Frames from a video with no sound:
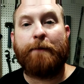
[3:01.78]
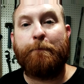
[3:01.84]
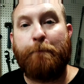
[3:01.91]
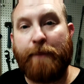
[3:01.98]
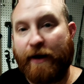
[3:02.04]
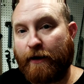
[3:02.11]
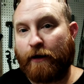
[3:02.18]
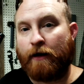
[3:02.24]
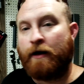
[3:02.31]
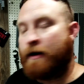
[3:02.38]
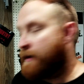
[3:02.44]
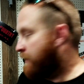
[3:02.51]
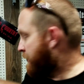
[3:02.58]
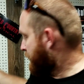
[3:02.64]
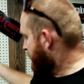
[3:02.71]
of bigger
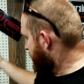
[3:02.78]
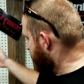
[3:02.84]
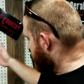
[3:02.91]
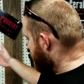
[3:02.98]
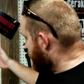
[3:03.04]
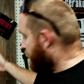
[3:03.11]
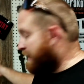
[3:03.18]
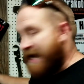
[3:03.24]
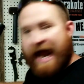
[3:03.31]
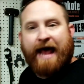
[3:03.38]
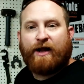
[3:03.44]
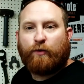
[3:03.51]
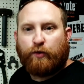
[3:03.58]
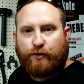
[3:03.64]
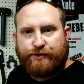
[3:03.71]

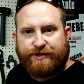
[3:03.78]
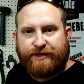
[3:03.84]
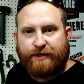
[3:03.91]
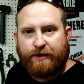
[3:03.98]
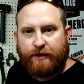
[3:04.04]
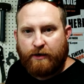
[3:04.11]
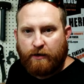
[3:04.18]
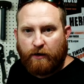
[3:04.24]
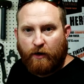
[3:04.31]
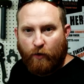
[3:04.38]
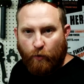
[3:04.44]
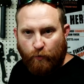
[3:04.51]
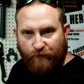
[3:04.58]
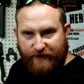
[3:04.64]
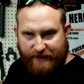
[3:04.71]
calibers
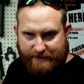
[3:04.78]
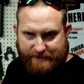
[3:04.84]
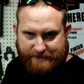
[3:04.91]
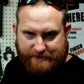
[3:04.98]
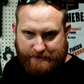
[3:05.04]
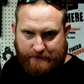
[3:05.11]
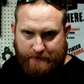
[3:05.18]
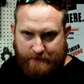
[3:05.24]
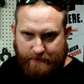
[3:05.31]
on this.